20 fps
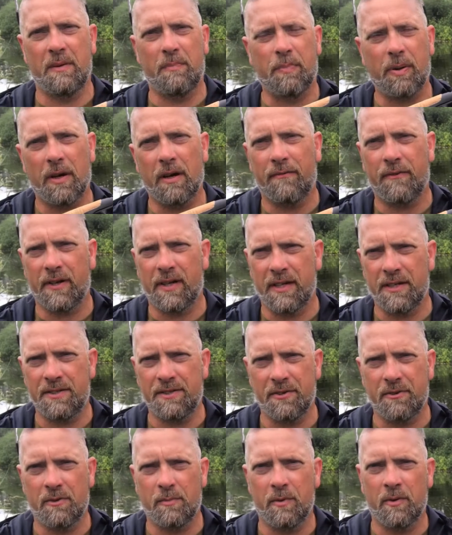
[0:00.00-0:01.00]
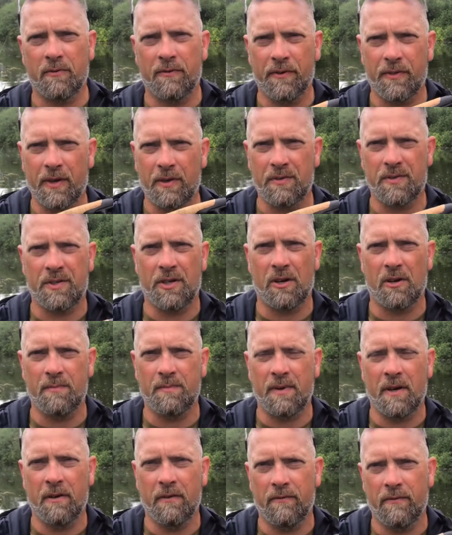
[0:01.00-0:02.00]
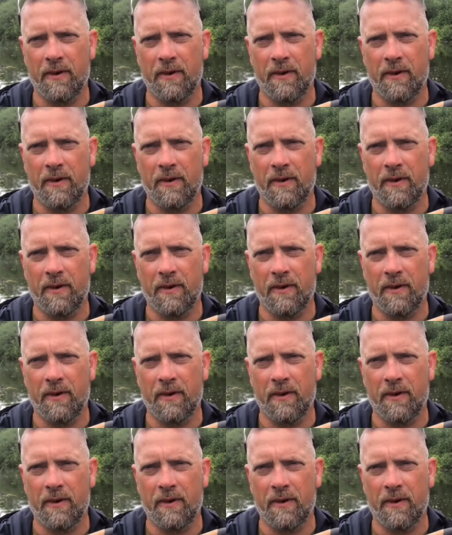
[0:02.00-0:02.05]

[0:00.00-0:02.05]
perfectly suitable for those type of